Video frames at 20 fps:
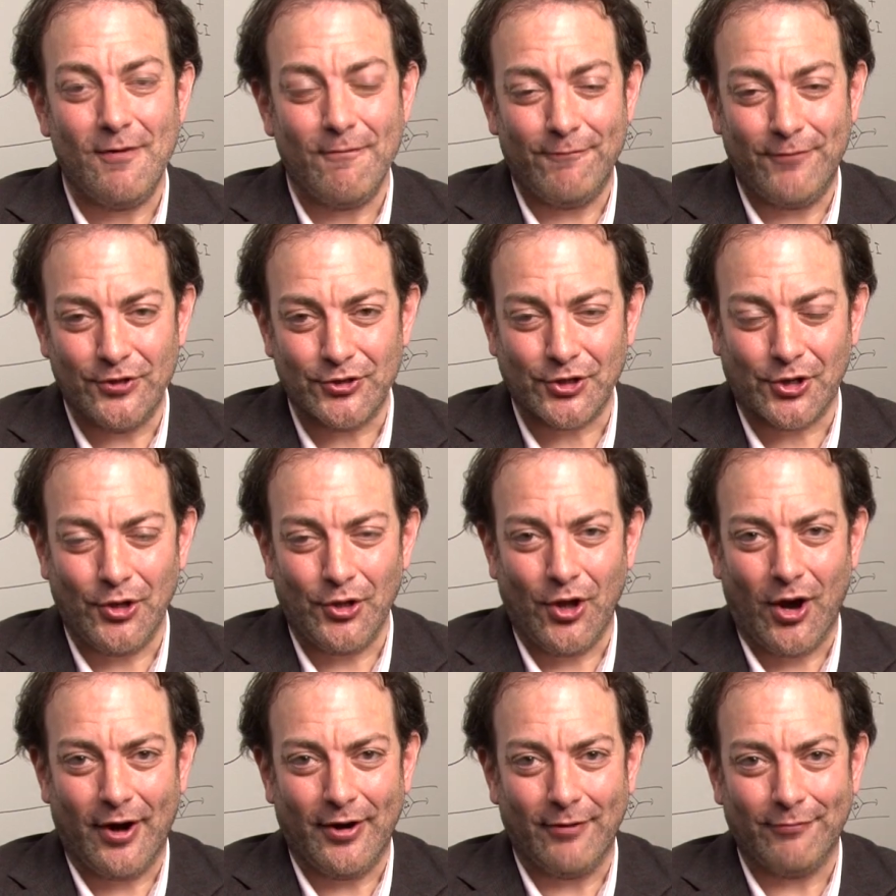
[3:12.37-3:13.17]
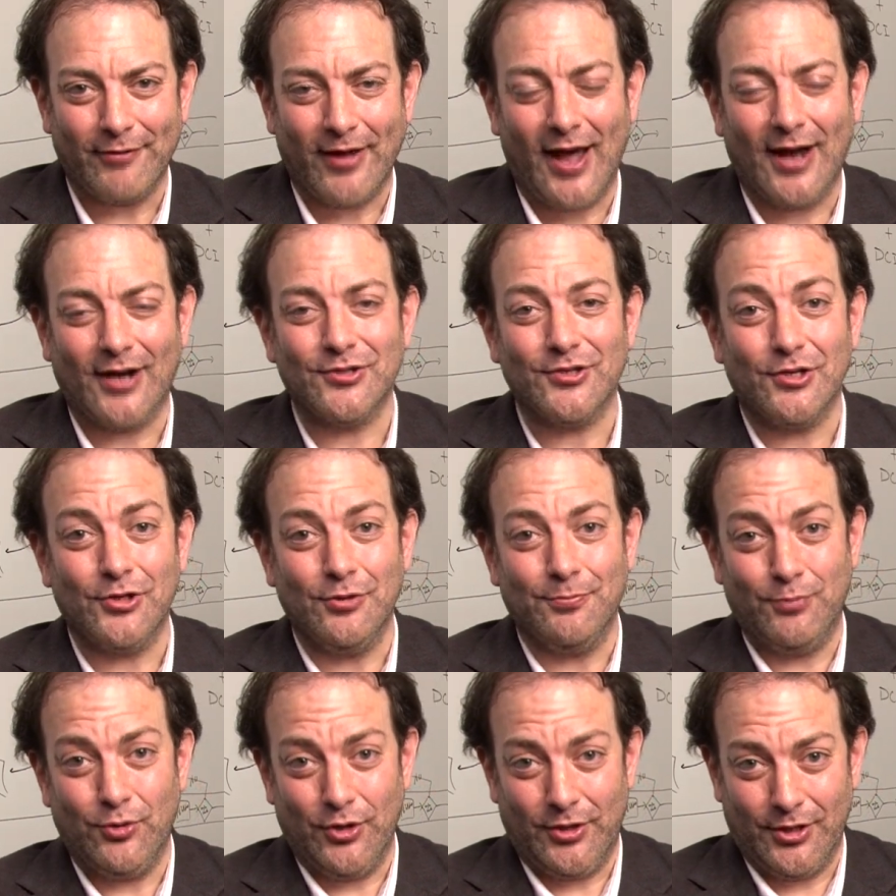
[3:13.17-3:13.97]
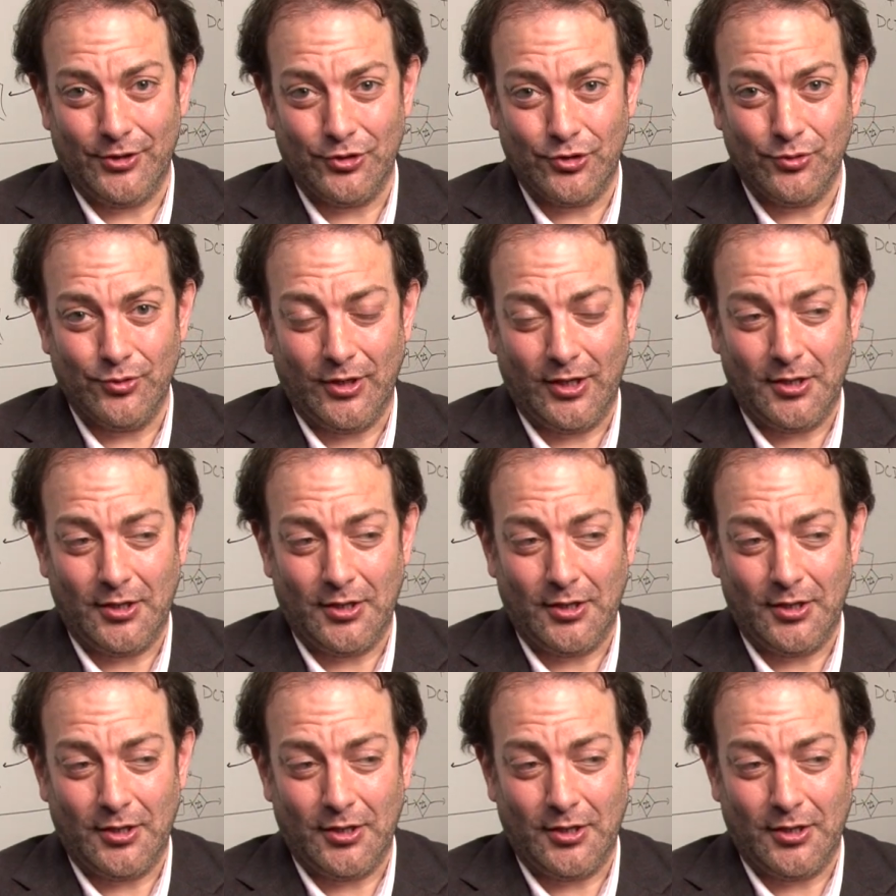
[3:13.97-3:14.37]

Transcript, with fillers: physical artifacts that you put into